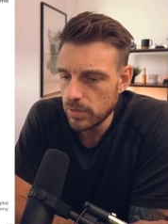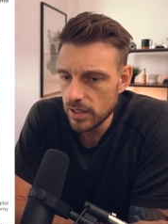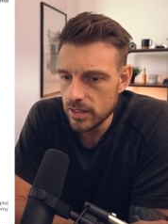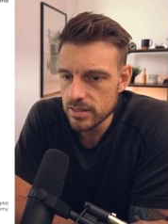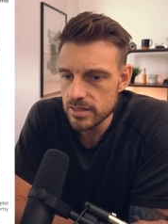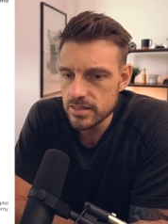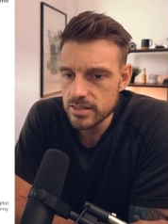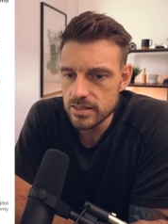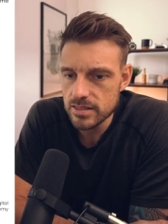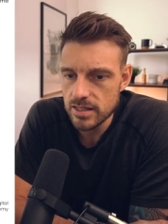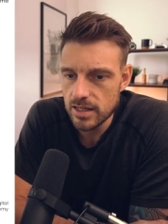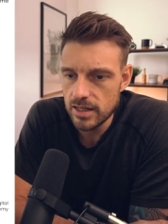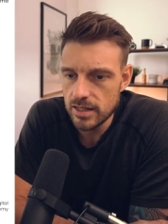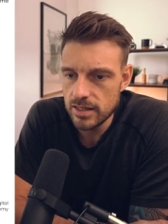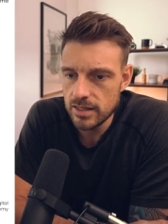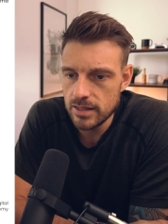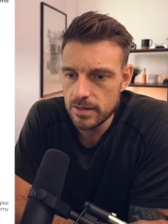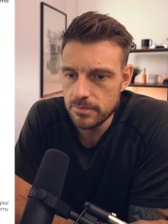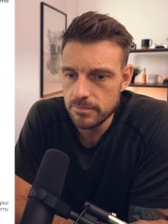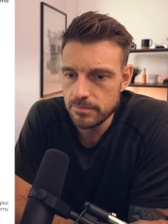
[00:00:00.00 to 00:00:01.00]
Plus,
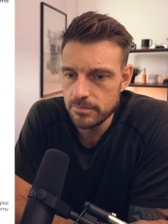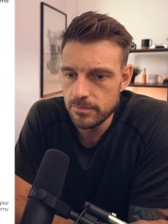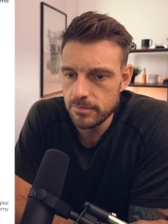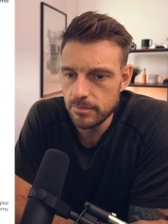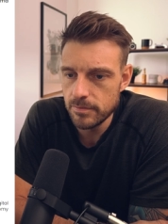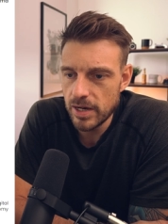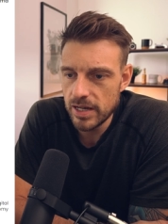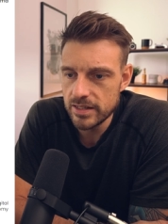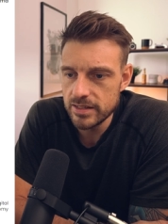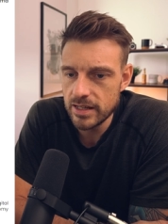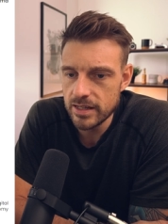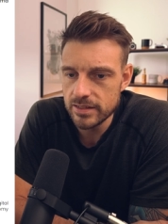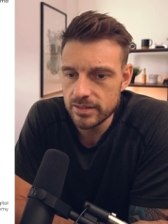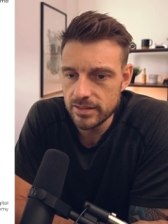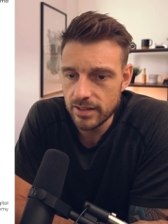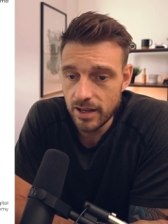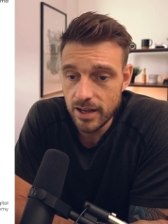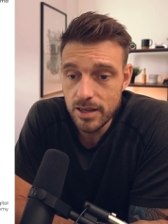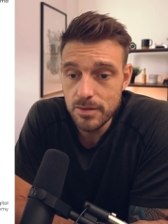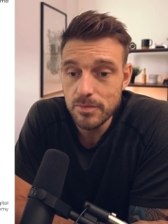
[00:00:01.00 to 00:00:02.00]
um, by
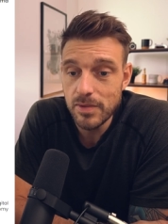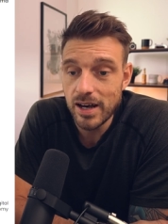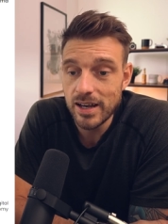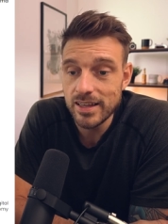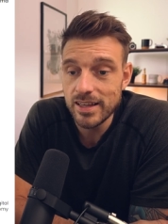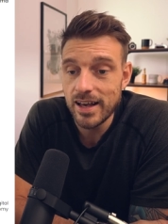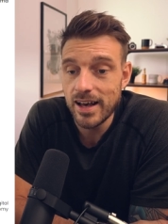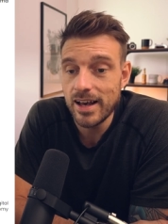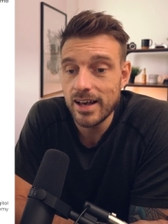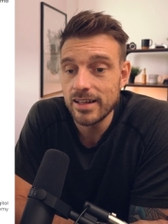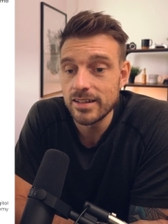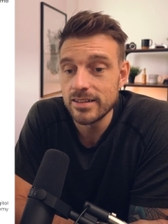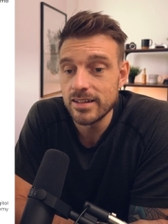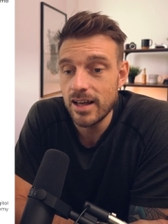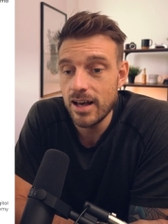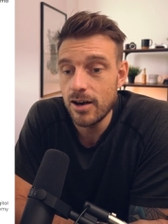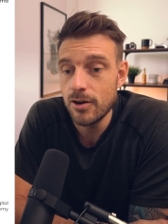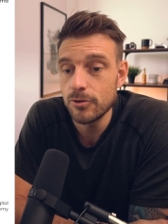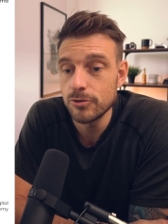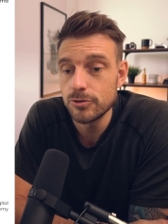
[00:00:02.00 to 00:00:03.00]
that time, I had
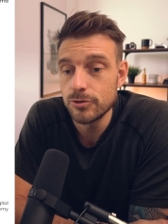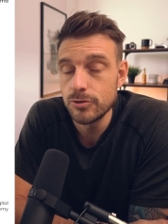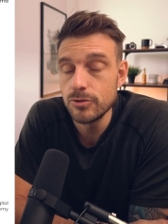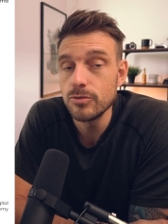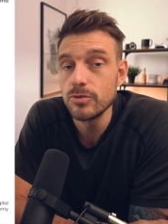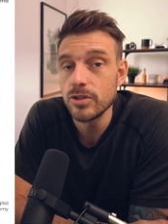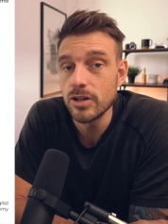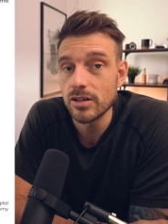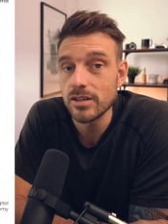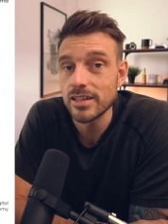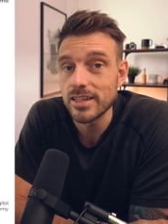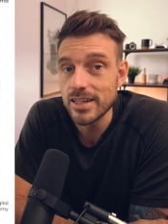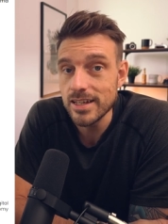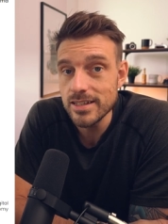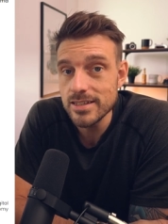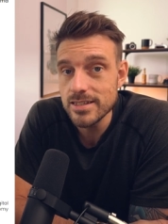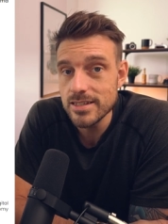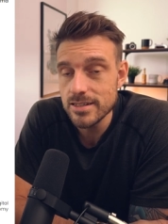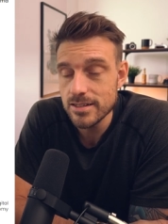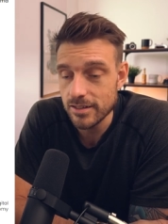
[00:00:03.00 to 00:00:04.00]
now two young
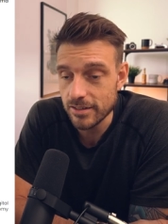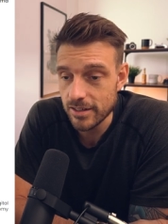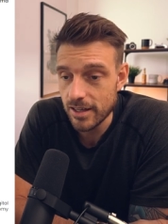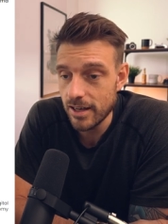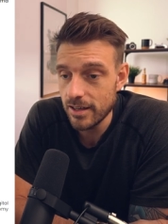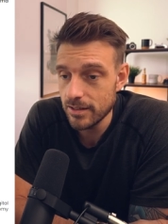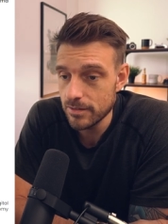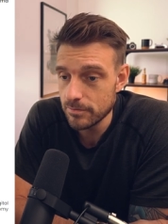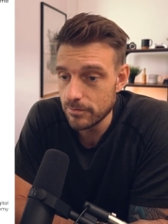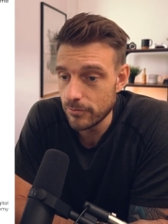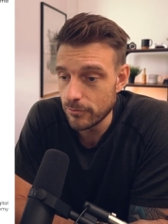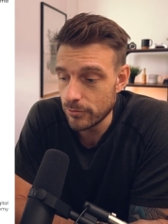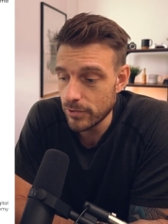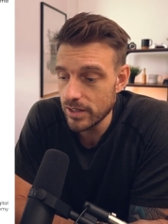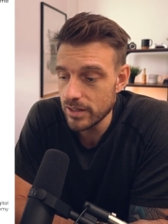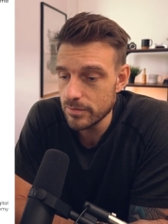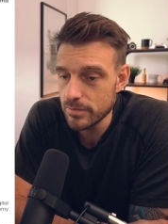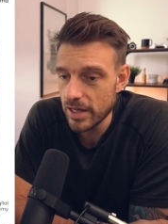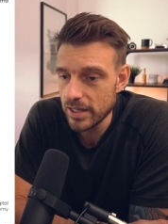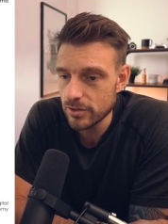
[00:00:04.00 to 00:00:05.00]
kids, okay,
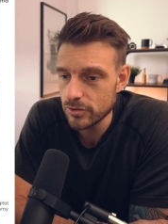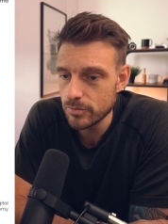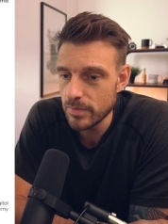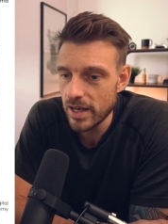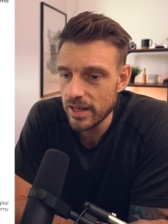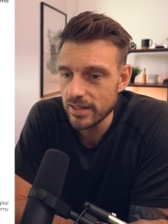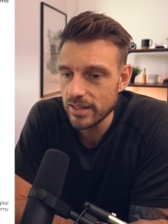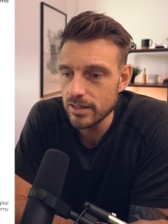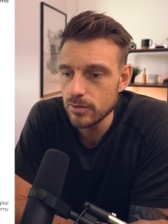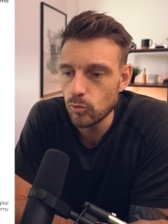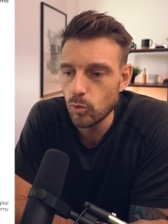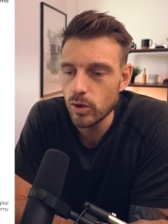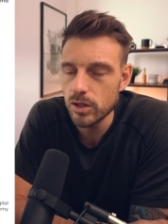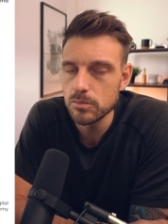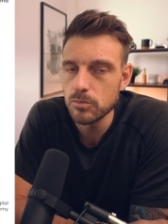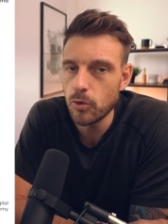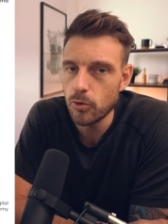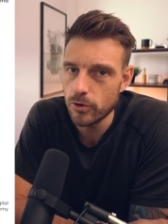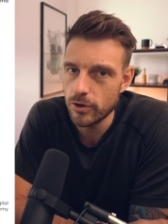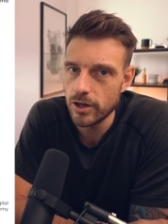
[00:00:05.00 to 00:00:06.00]
really back to back, and
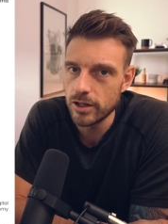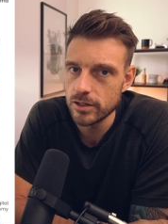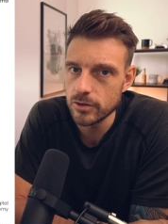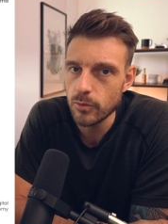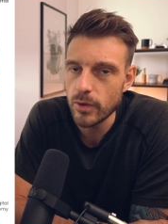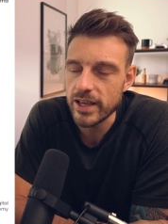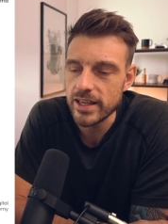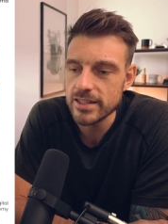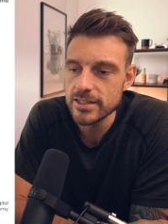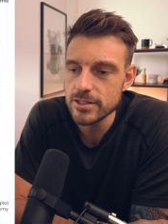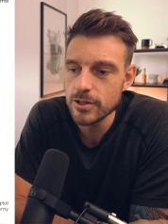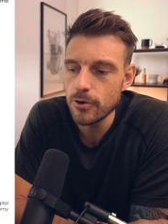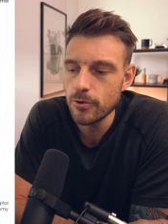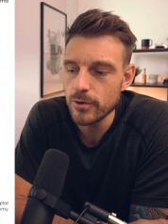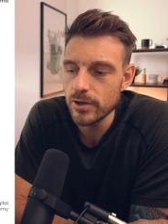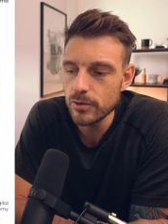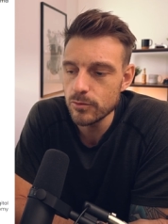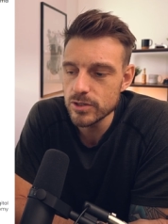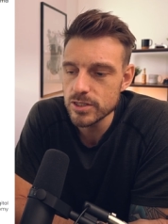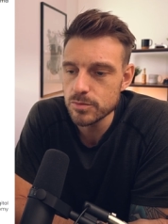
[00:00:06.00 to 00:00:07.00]
one more on the way.
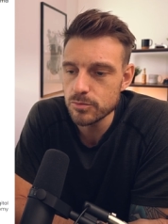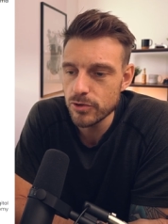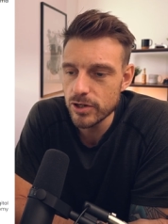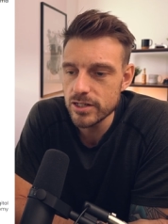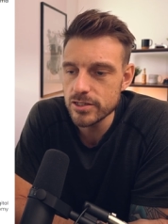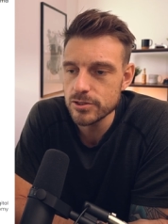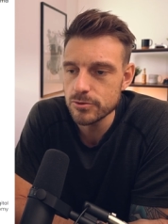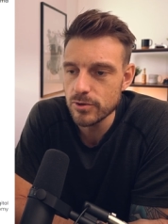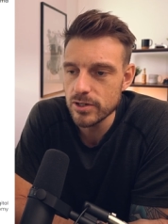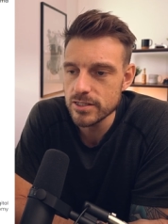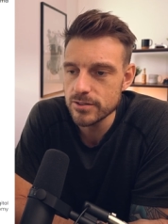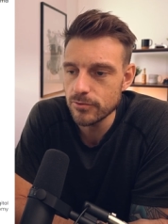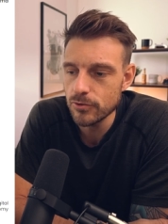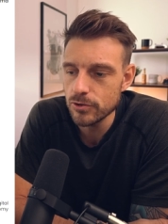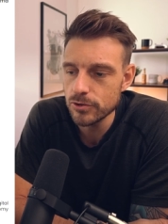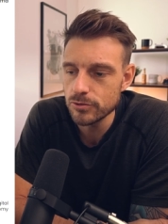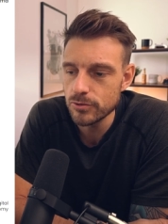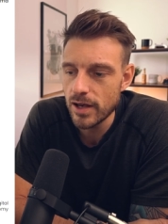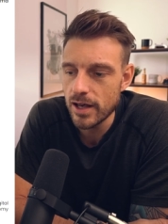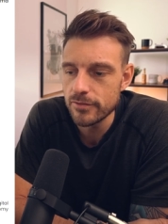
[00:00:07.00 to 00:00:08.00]
So it was pretty
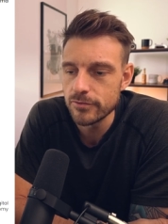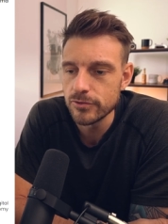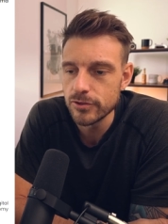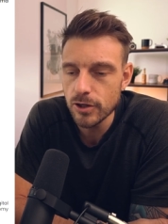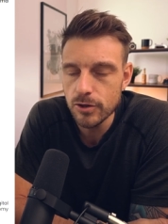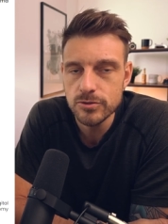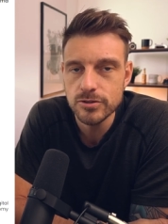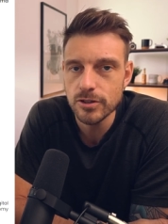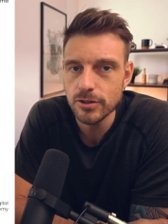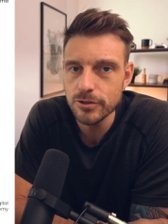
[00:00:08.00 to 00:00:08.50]
stressful to have no